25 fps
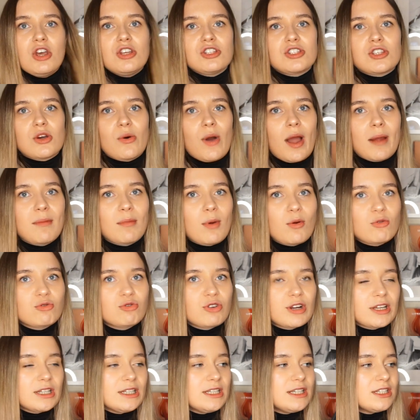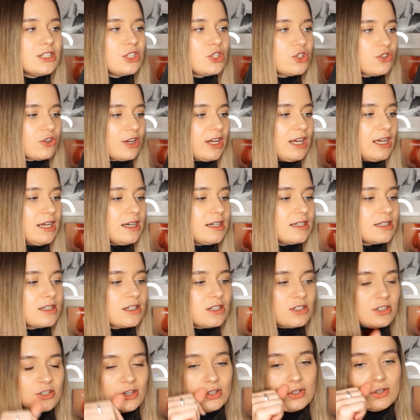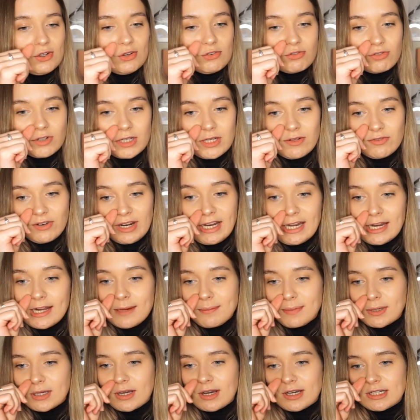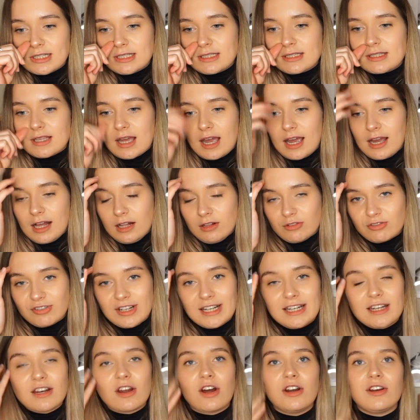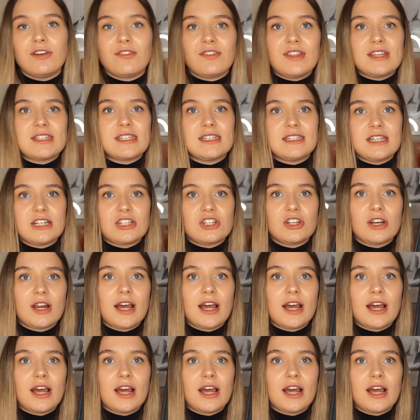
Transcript: so I'm really intrigued to reread it because I'll read it out of this edition.